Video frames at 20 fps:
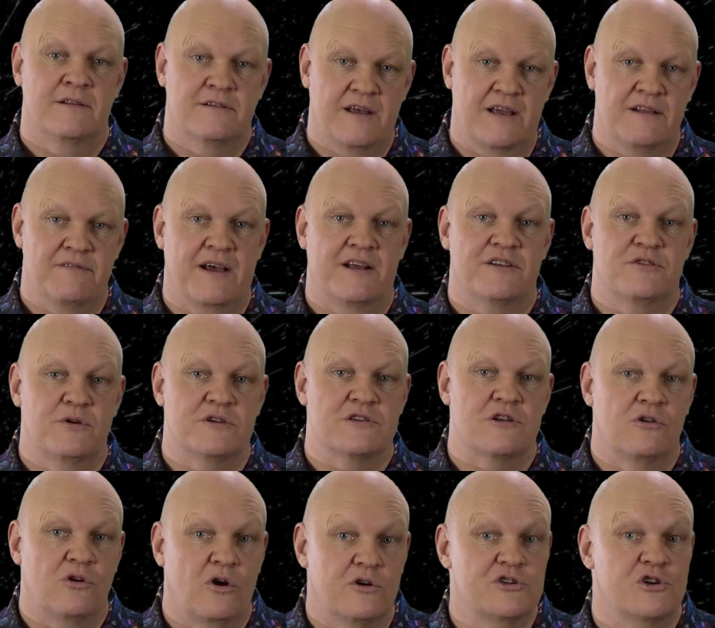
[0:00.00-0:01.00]
Take that to
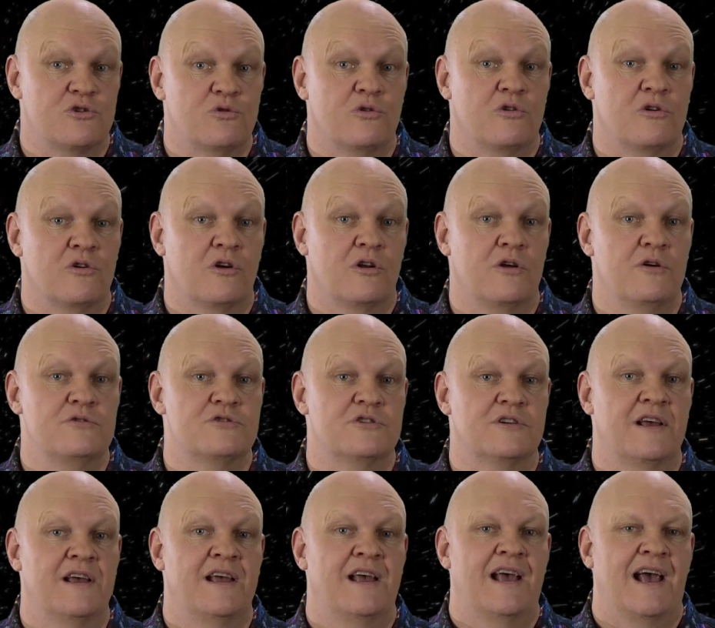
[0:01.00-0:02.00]
its logical
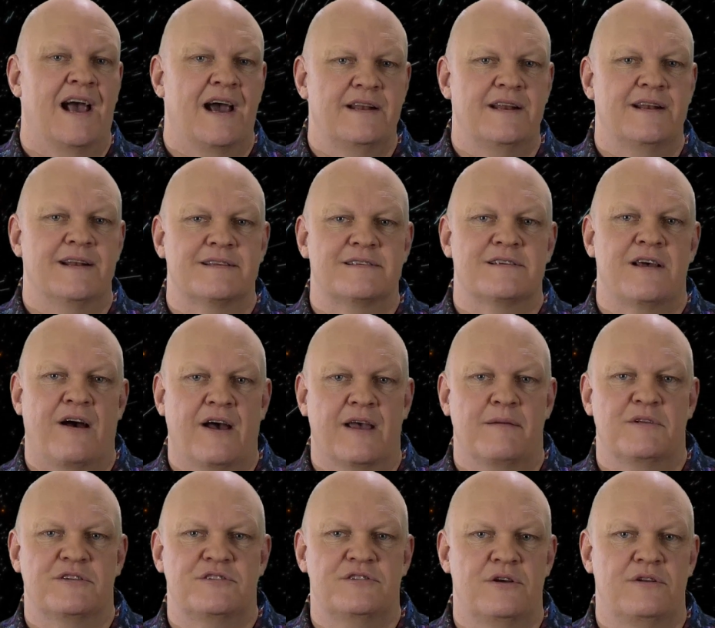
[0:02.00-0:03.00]
conclusion, and in a
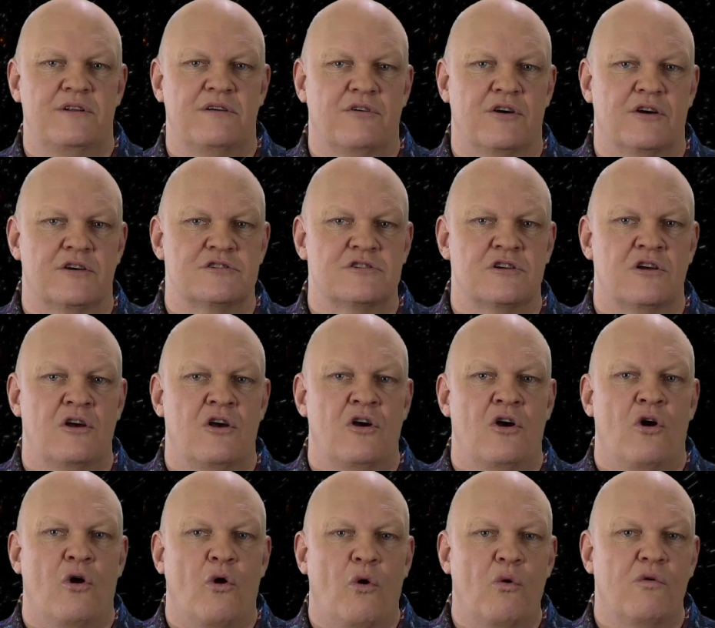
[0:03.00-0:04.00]
timeless universe,
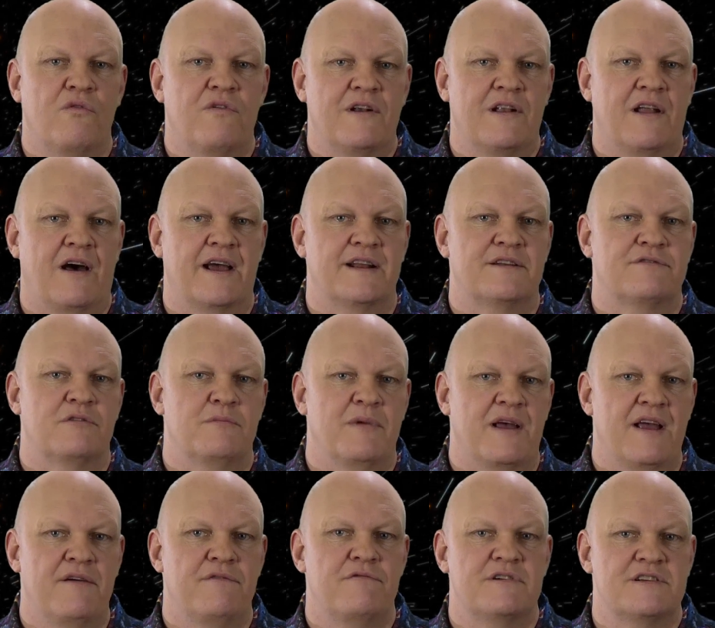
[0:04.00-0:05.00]
all the light from
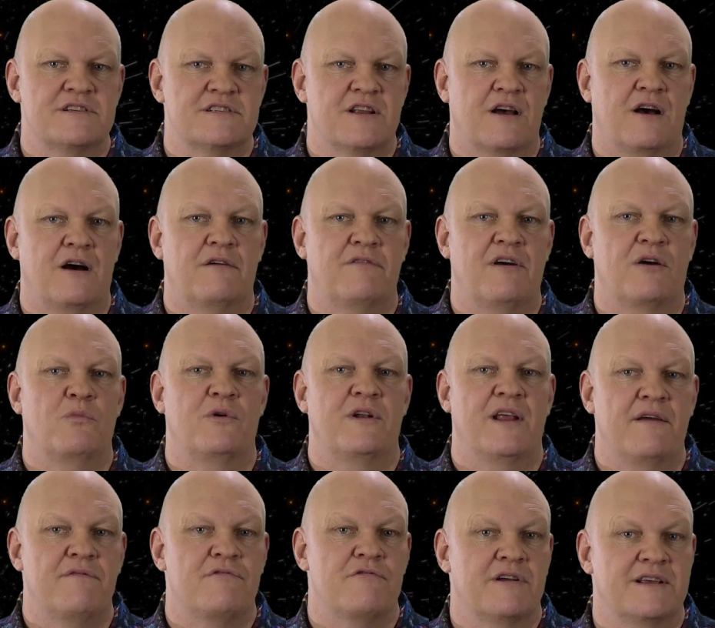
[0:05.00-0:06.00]
every star that would
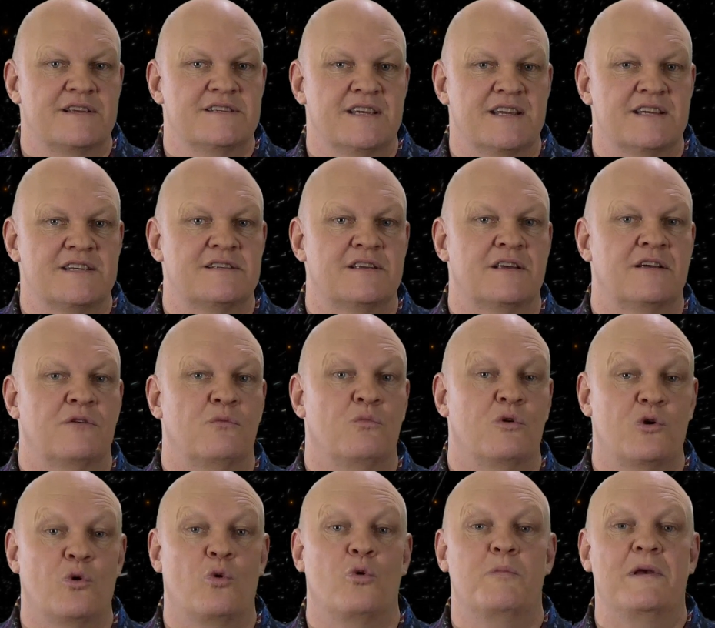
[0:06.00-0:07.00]
ever exist
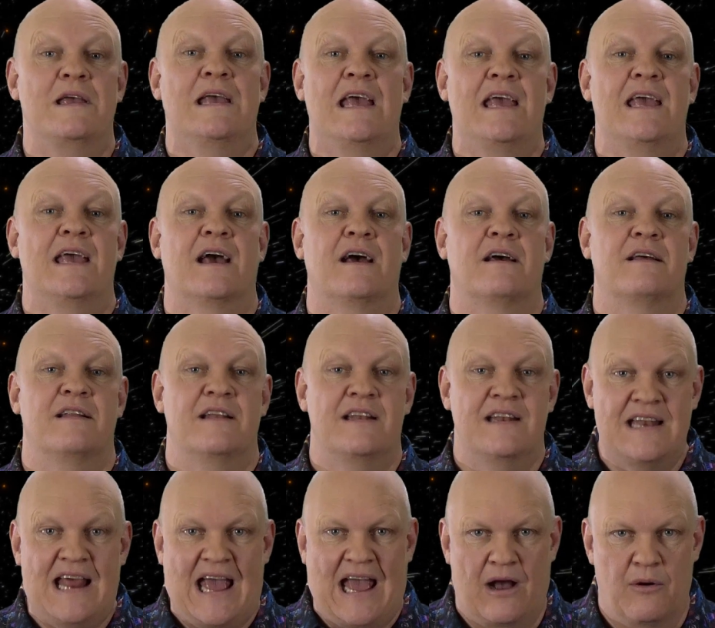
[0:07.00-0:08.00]
would all be here
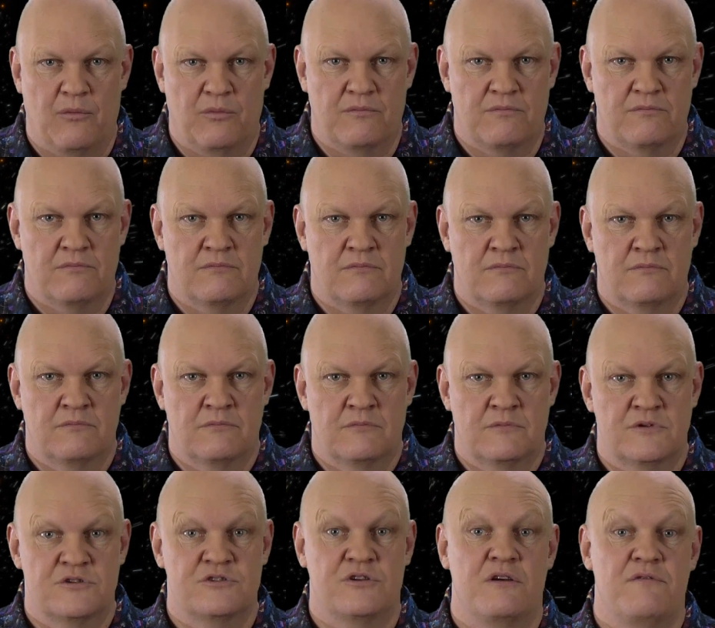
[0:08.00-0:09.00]
now.
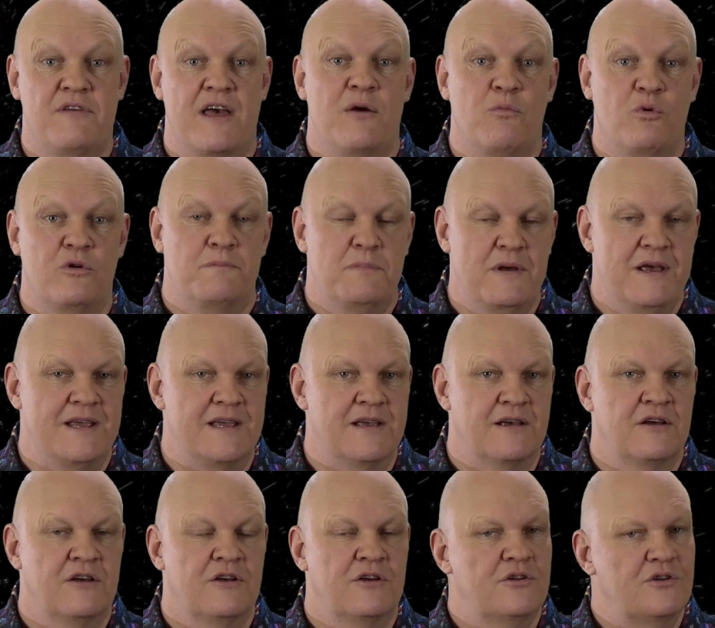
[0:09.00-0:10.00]
So there would be
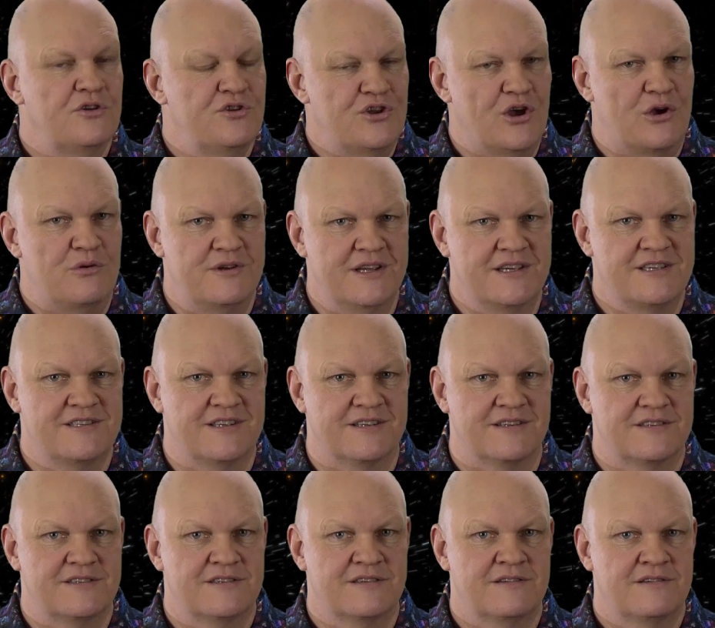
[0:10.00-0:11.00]
no
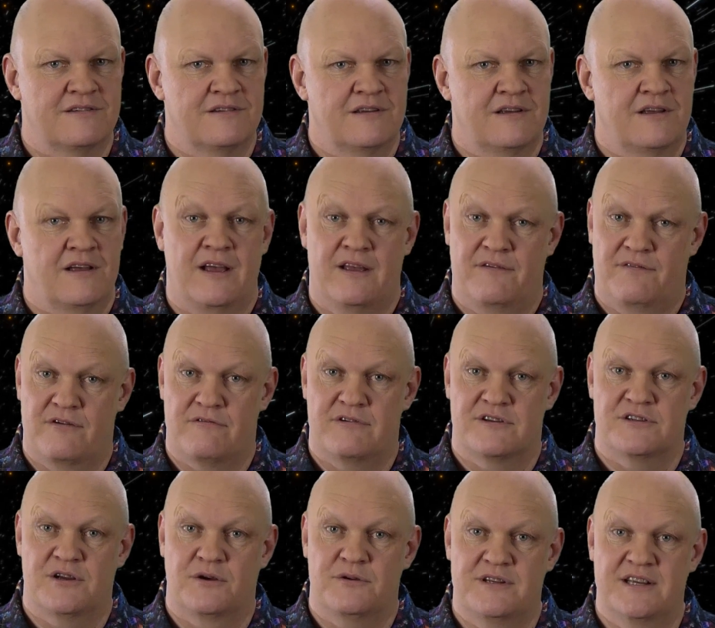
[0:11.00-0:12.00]
distance. If there
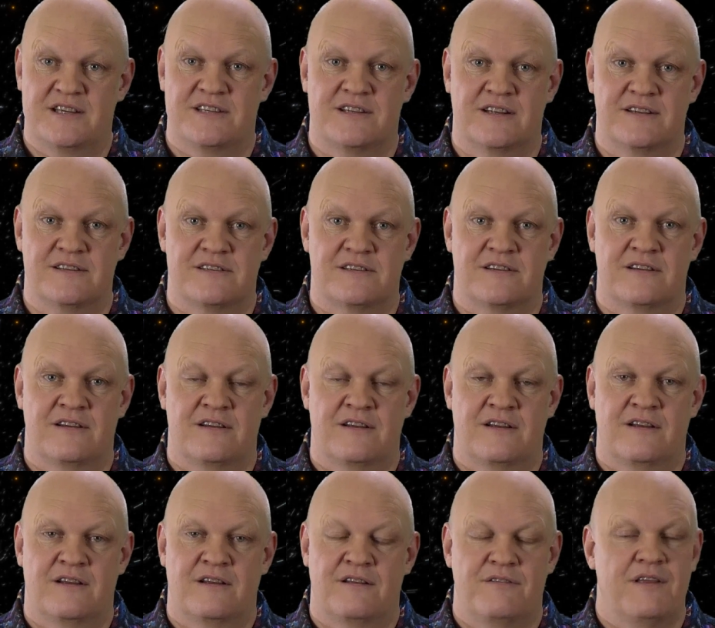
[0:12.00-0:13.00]
is no distance,
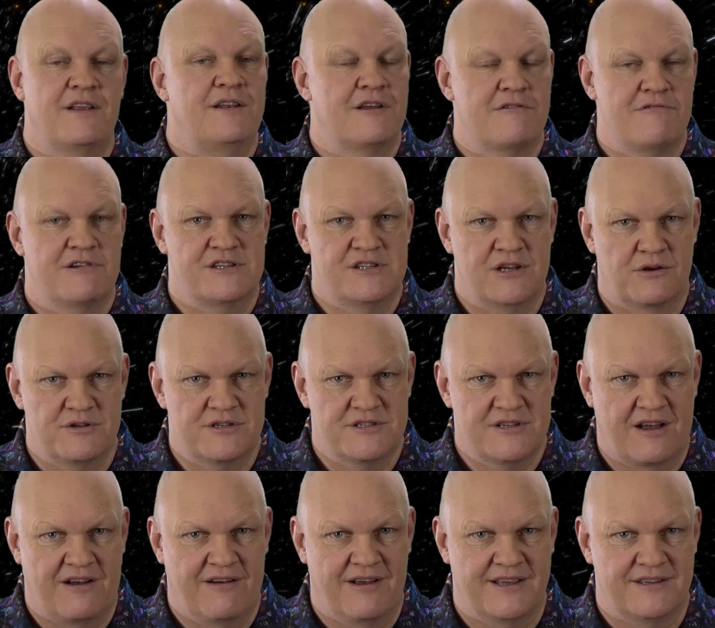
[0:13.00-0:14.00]
then there is no
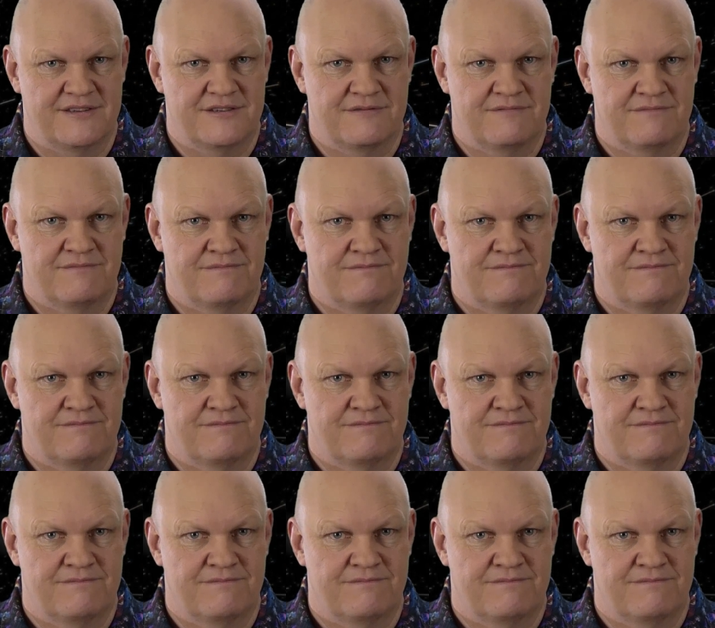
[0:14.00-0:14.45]
size.